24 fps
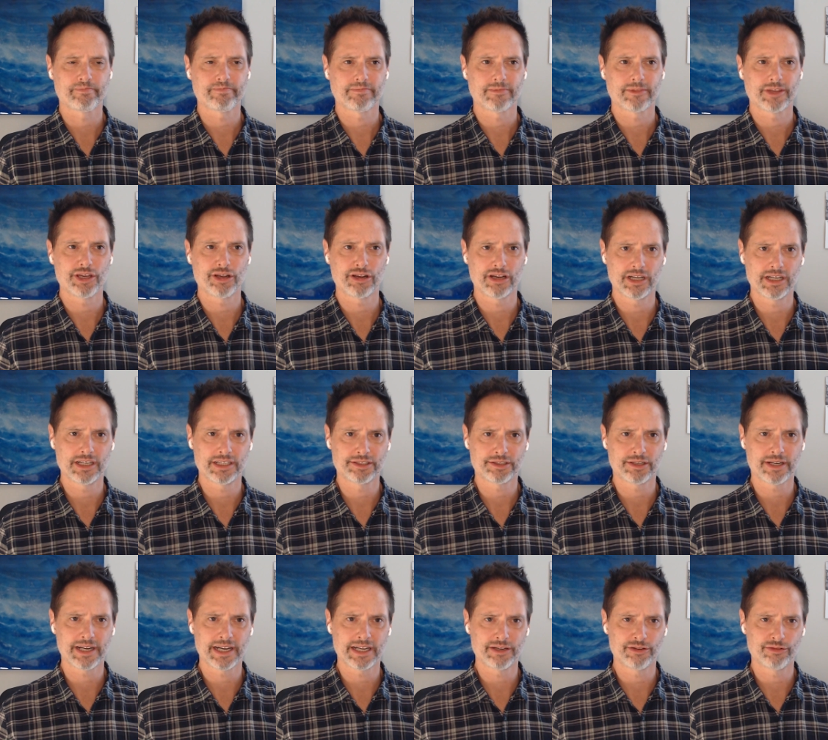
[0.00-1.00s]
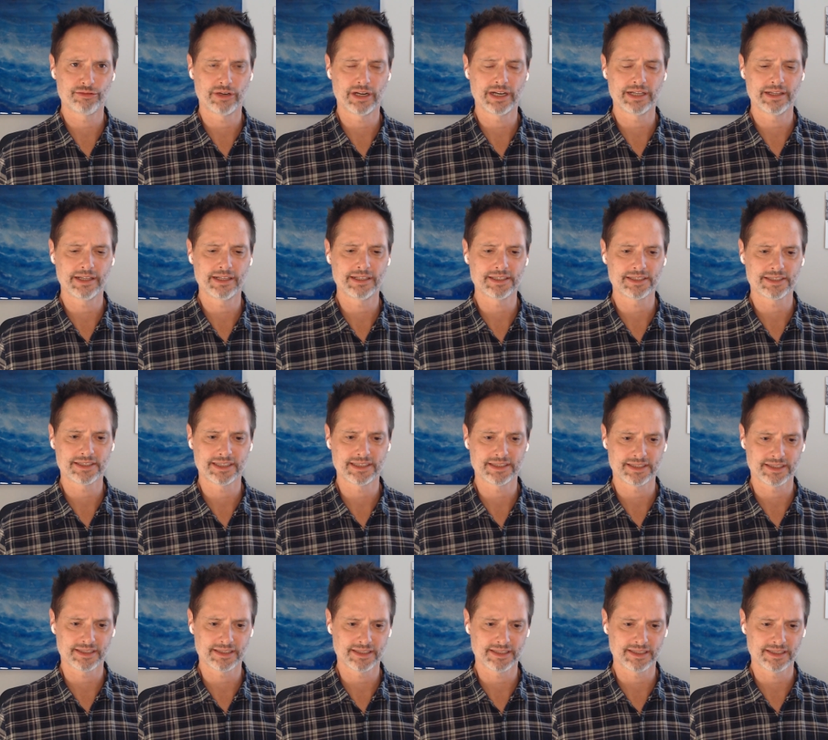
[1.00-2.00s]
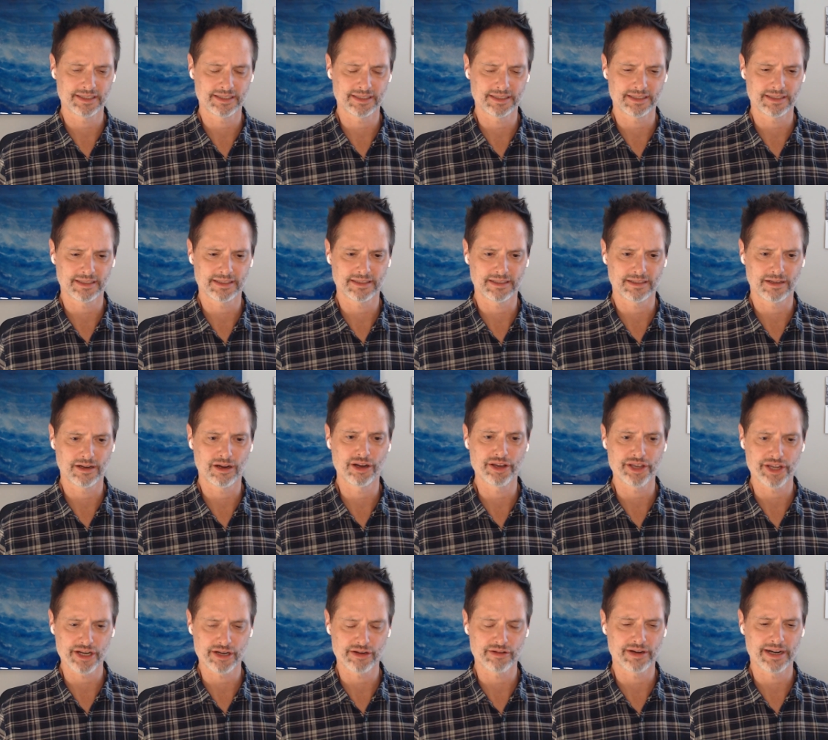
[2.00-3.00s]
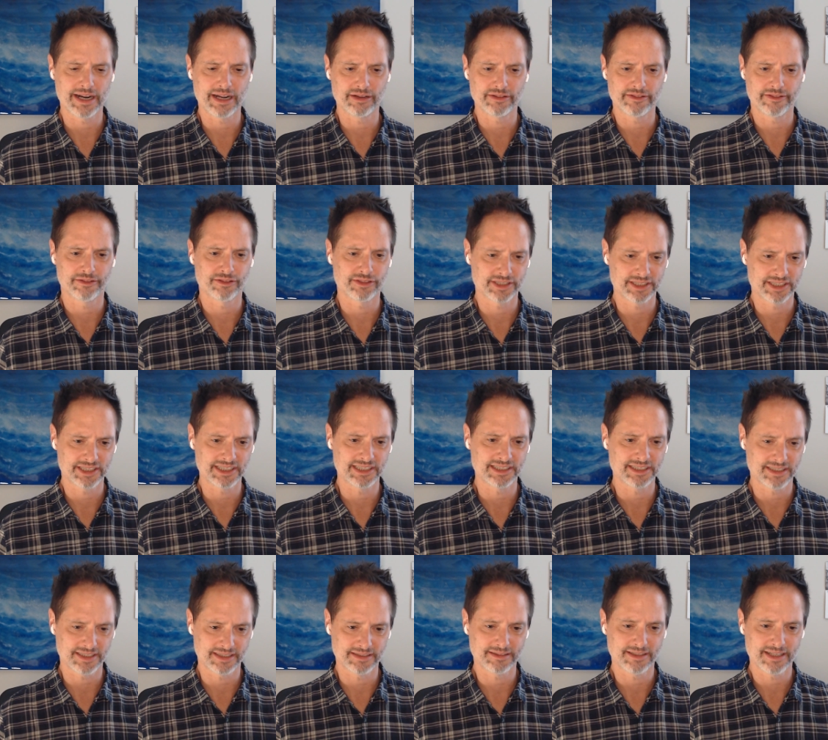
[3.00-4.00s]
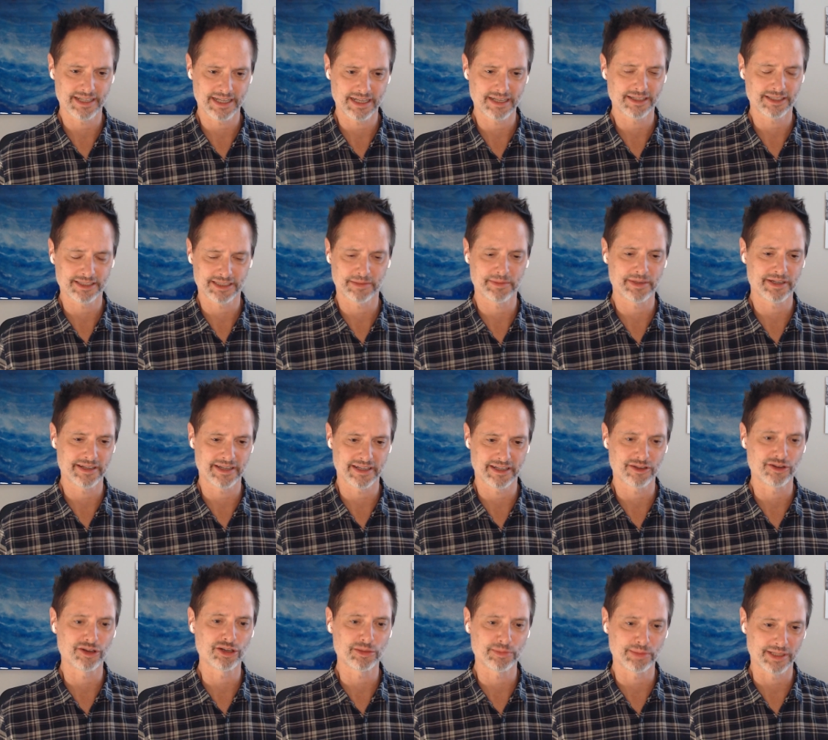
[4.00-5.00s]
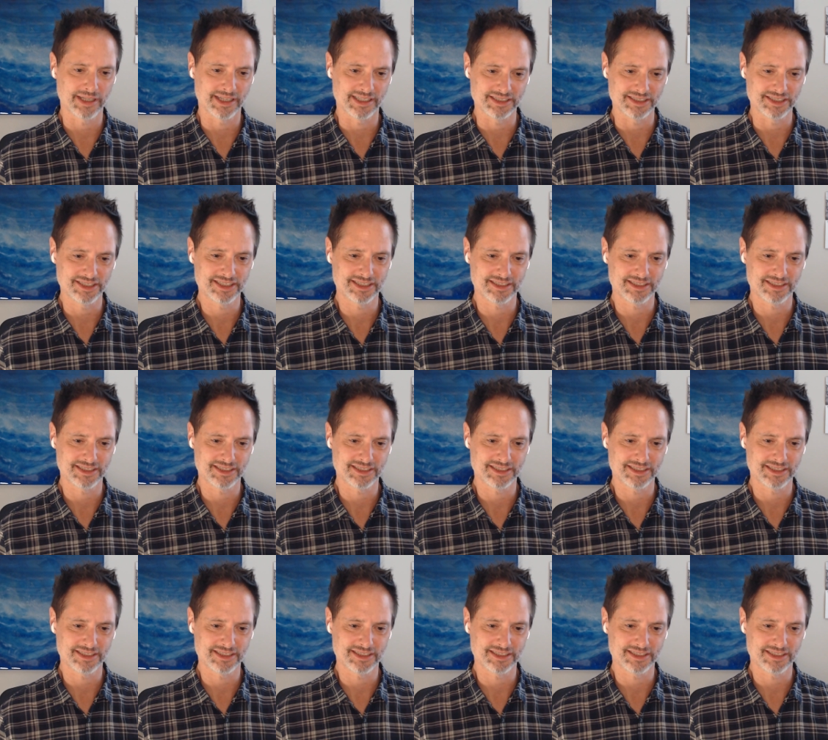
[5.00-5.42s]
you're going to try to run this as a all year round 4-season thing? Because I'm hearing cold plunge.